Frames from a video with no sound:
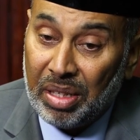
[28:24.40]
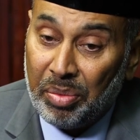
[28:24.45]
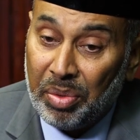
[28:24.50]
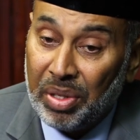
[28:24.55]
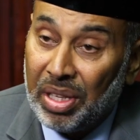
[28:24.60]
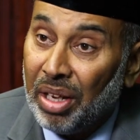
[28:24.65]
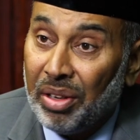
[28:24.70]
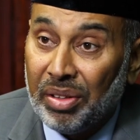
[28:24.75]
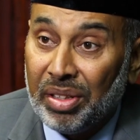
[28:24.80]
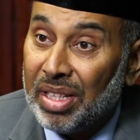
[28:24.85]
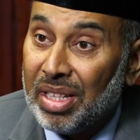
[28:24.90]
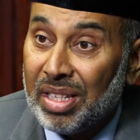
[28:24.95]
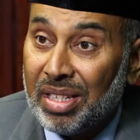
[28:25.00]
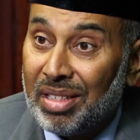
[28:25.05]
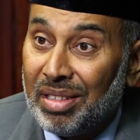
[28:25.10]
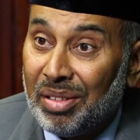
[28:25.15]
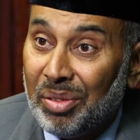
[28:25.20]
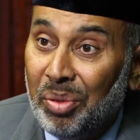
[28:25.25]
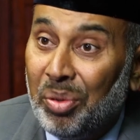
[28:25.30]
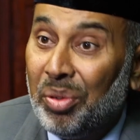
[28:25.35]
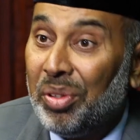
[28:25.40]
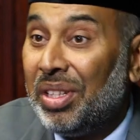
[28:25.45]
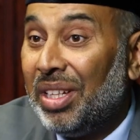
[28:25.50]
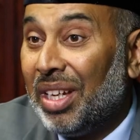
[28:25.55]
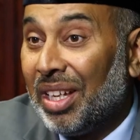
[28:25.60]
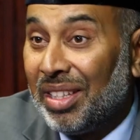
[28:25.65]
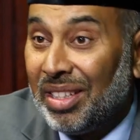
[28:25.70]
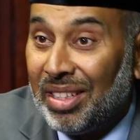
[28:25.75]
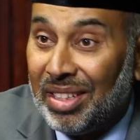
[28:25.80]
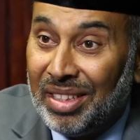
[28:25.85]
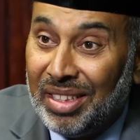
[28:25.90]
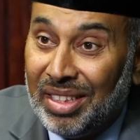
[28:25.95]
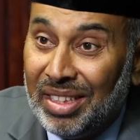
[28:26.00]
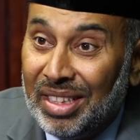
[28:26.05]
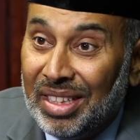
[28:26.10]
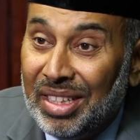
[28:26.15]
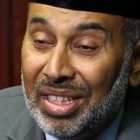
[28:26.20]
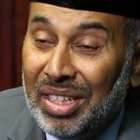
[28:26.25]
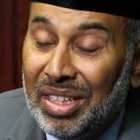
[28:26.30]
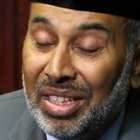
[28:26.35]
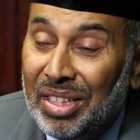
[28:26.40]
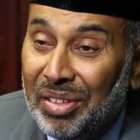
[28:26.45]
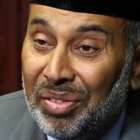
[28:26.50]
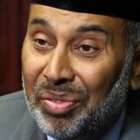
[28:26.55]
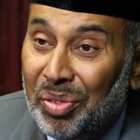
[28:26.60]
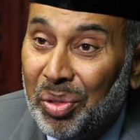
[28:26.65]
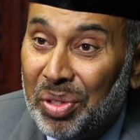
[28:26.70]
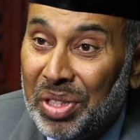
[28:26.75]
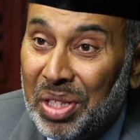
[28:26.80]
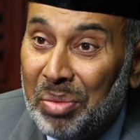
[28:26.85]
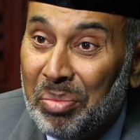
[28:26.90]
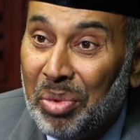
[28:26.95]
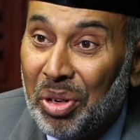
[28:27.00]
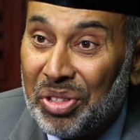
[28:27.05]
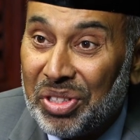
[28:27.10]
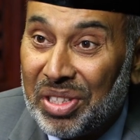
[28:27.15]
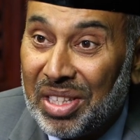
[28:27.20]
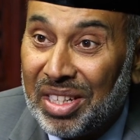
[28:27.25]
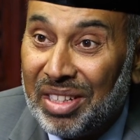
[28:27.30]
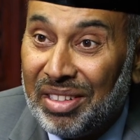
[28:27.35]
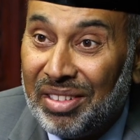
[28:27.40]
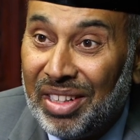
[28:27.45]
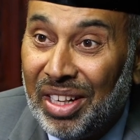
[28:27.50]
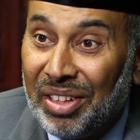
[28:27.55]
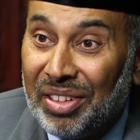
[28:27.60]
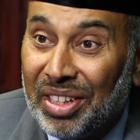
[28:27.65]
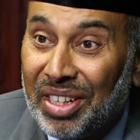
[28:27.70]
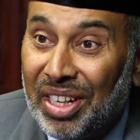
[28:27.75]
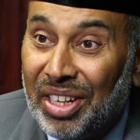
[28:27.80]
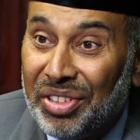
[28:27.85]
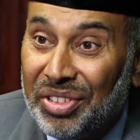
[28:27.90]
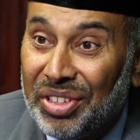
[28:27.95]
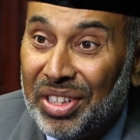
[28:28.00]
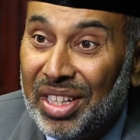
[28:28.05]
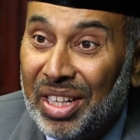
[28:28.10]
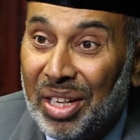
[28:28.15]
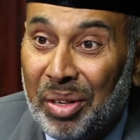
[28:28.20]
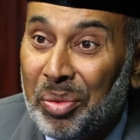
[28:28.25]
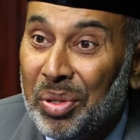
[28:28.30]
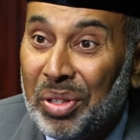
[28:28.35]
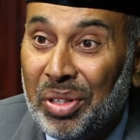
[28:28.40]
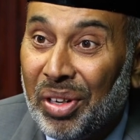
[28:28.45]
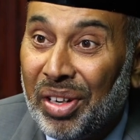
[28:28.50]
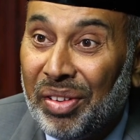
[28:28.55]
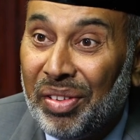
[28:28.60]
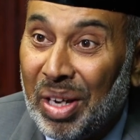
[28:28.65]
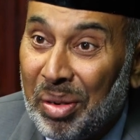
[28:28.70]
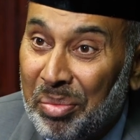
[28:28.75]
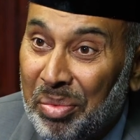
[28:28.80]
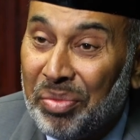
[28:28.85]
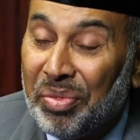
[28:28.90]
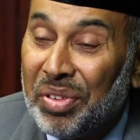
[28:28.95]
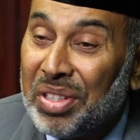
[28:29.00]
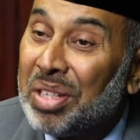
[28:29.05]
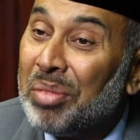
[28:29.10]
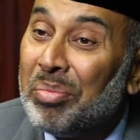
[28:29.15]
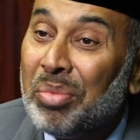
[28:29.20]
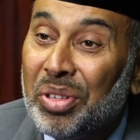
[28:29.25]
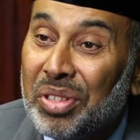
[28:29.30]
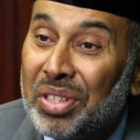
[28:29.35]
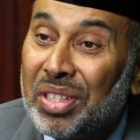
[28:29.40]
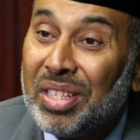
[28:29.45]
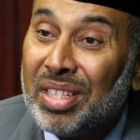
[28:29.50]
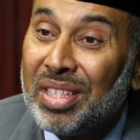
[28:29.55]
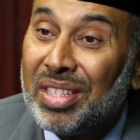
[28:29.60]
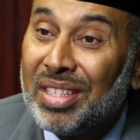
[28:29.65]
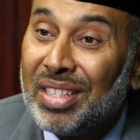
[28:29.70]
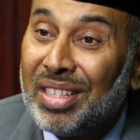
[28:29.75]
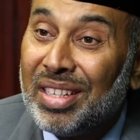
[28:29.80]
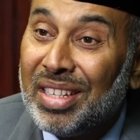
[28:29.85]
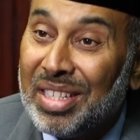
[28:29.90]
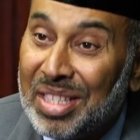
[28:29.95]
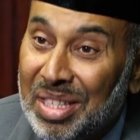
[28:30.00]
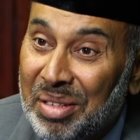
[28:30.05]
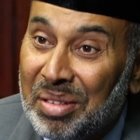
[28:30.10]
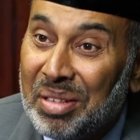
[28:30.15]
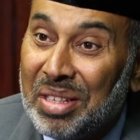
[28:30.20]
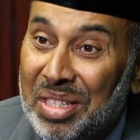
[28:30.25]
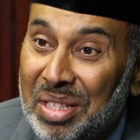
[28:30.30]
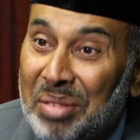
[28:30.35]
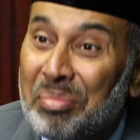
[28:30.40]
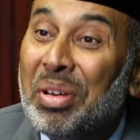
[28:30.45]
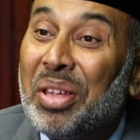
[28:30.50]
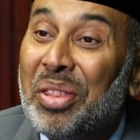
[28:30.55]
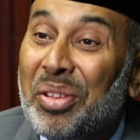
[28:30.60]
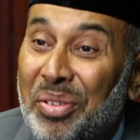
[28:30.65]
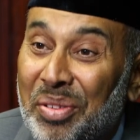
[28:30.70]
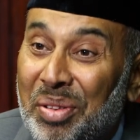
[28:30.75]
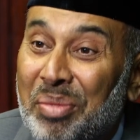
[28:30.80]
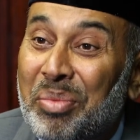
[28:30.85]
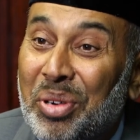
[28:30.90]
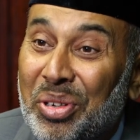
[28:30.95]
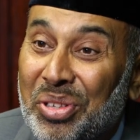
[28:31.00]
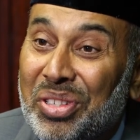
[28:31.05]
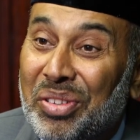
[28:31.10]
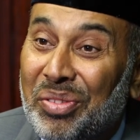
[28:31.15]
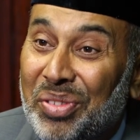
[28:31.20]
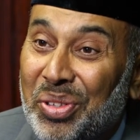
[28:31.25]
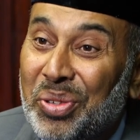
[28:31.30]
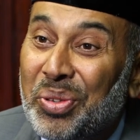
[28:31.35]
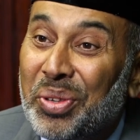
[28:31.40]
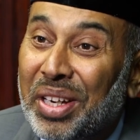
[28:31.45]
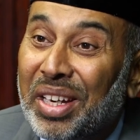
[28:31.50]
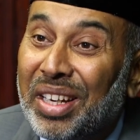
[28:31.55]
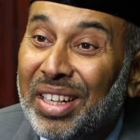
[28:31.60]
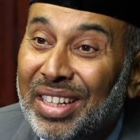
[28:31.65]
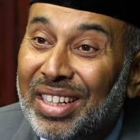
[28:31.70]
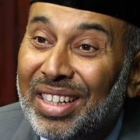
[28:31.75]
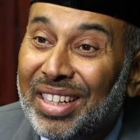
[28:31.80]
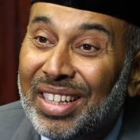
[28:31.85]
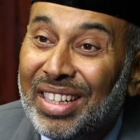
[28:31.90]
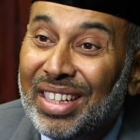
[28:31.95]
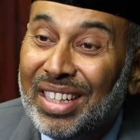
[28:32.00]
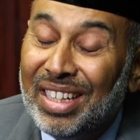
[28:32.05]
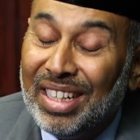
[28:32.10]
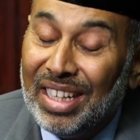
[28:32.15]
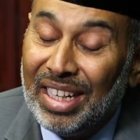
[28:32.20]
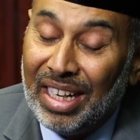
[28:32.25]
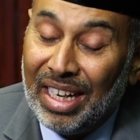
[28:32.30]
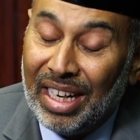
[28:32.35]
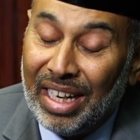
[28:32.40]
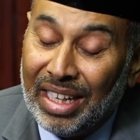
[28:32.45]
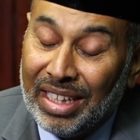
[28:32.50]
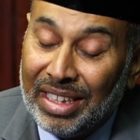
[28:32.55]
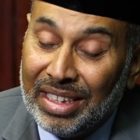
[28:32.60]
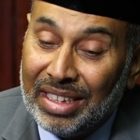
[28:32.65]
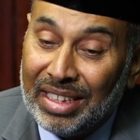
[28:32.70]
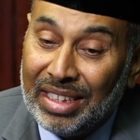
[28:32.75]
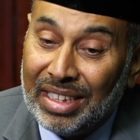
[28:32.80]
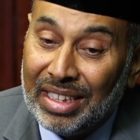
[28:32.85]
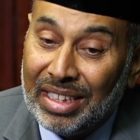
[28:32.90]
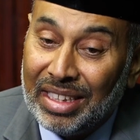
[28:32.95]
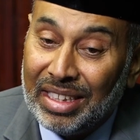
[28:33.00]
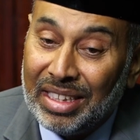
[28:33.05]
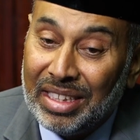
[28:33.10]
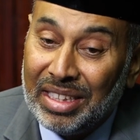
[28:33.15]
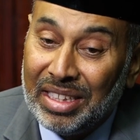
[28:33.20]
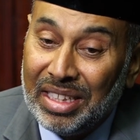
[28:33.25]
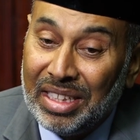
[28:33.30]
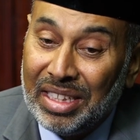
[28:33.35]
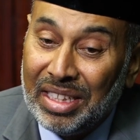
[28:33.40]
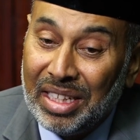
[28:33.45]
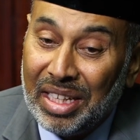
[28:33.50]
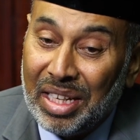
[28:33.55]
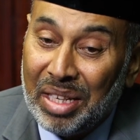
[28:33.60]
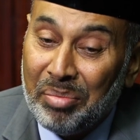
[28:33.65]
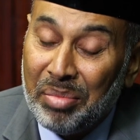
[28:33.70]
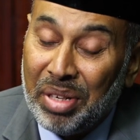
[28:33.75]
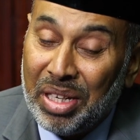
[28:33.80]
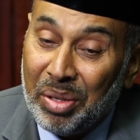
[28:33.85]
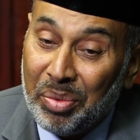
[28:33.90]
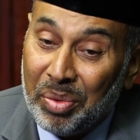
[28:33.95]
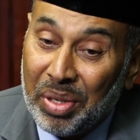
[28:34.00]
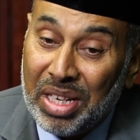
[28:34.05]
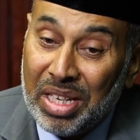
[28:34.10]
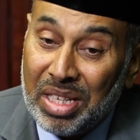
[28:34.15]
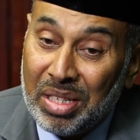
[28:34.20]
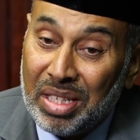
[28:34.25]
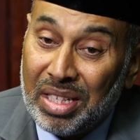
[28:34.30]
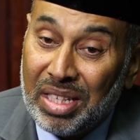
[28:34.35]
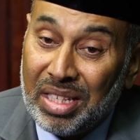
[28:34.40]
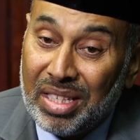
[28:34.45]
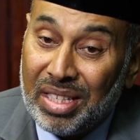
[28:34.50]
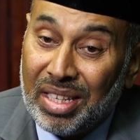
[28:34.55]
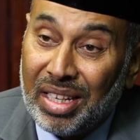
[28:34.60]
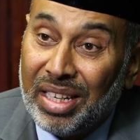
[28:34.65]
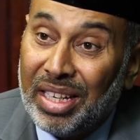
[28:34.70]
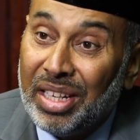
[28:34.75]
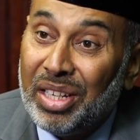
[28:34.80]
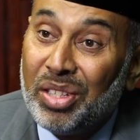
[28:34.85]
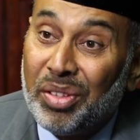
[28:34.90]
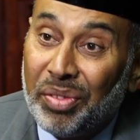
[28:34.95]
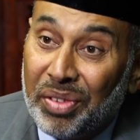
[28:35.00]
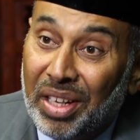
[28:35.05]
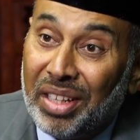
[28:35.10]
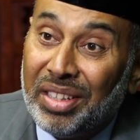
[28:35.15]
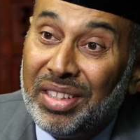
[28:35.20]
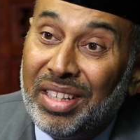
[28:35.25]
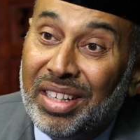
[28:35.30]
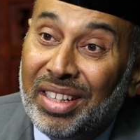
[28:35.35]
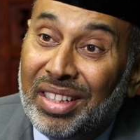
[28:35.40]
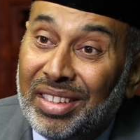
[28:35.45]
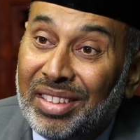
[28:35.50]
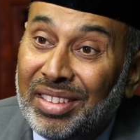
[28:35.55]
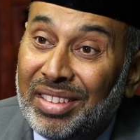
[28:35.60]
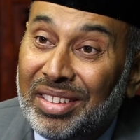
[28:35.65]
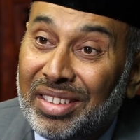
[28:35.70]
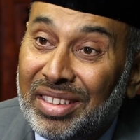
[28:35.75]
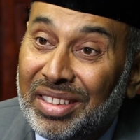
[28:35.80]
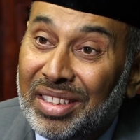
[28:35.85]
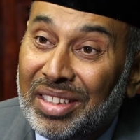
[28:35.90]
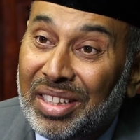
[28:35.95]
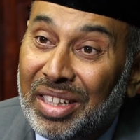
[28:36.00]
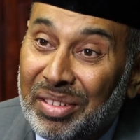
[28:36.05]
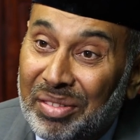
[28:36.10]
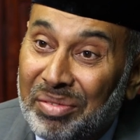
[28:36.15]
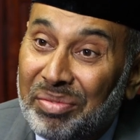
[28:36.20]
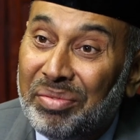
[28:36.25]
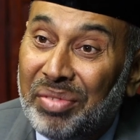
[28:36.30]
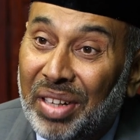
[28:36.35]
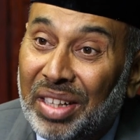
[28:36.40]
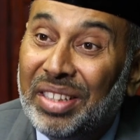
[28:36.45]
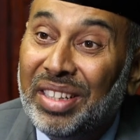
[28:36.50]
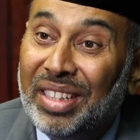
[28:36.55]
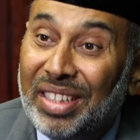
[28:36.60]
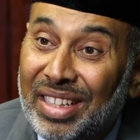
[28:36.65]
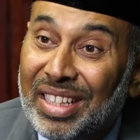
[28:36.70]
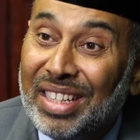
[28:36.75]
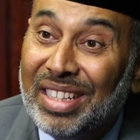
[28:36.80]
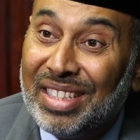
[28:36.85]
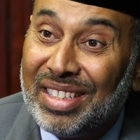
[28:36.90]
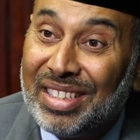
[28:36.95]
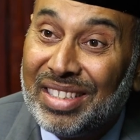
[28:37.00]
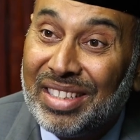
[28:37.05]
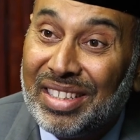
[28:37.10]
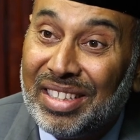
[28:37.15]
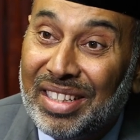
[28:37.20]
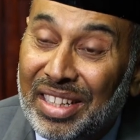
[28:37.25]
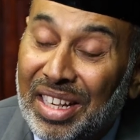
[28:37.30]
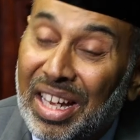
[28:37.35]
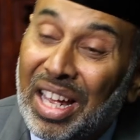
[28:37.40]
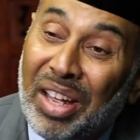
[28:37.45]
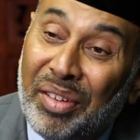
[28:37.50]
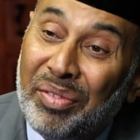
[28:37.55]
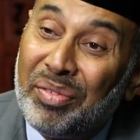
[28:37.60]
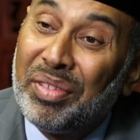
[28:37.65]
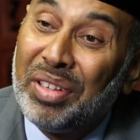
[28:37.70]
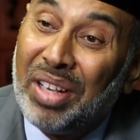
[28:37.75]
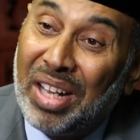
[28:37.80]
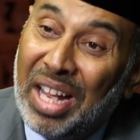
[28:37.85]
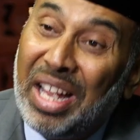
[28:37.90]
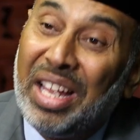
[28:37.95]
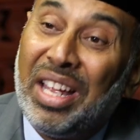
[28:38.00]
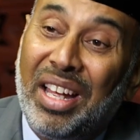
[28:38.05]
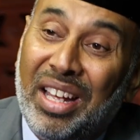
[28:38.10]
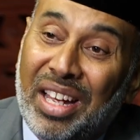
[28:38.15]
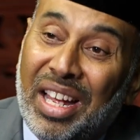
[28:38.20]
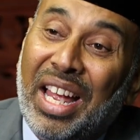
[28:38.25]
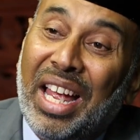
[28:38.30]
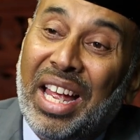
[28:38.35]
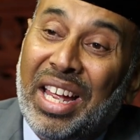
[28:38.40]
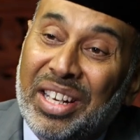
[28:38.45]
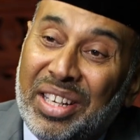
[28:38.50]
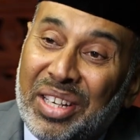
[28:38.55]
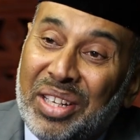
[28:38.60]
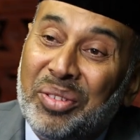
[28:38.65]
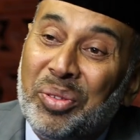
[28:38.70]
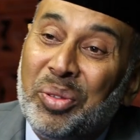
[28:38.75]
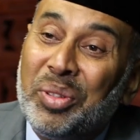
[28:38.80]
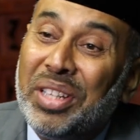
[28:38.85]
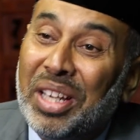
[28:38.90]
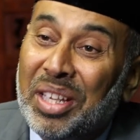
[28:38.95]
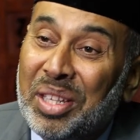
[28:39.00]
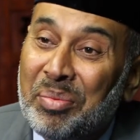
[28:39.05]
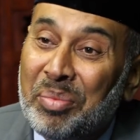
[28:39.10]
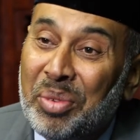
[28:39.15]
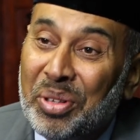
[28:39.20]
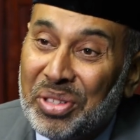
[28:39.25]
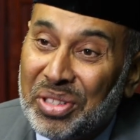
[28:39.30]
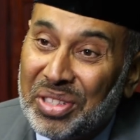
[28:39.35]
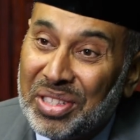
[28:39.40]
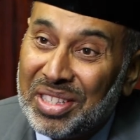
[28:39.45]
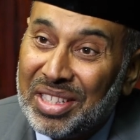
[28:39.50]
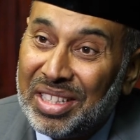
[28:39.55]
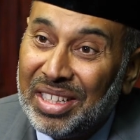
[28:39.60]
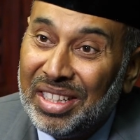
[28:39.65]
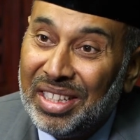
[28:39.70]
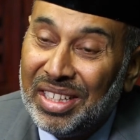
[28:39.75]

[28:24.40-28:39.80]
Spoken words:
Without this, all the other 40 mosques that are around the country now would not have happened. Fazl Mosque is the mother of the mosque of the UK. And in many ways, it's the ladies of Qadian that funded this, that have a hand in all the other mosques.